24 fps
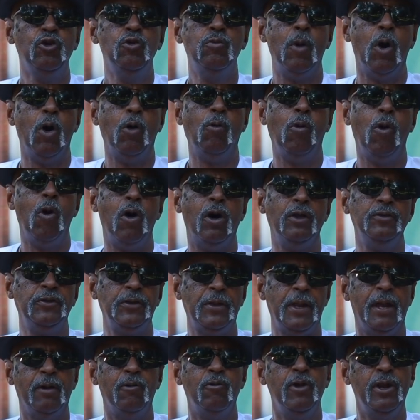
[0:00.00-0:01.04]
two more wardens
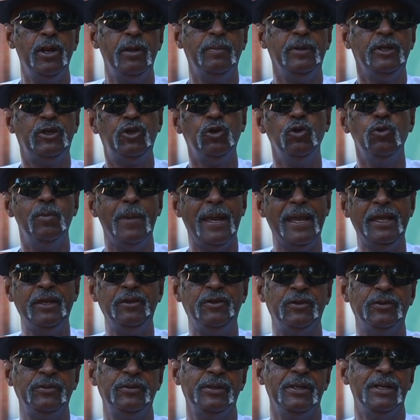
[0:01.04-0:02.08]
in there with him and two
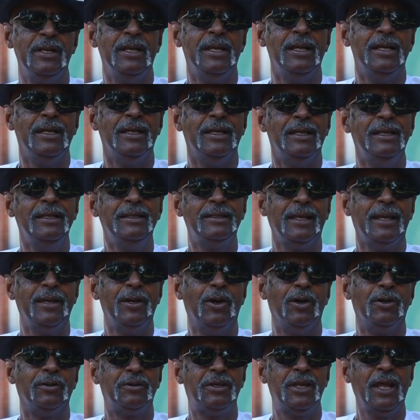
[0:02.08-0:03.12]
majors. He said,
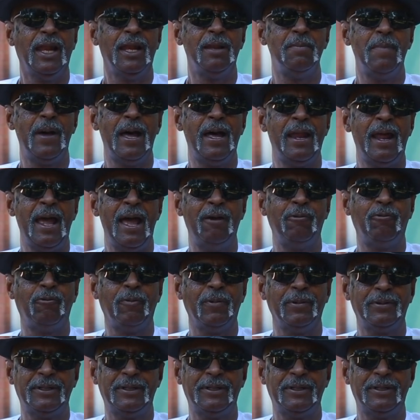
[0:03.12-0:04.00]
uh, tell him about how,